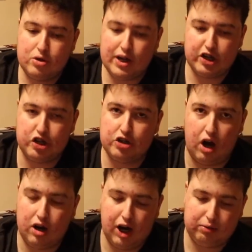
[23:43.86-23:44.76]
So it's actually just
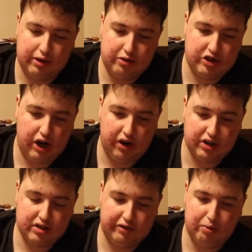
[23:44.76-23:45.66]
not hard to play through
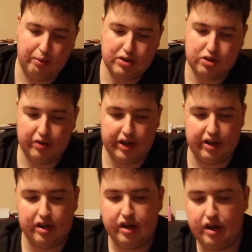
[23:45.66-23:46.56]
cherries if you play Mrs.
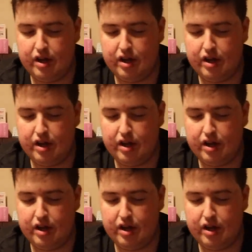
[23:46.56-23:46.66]
Radiant.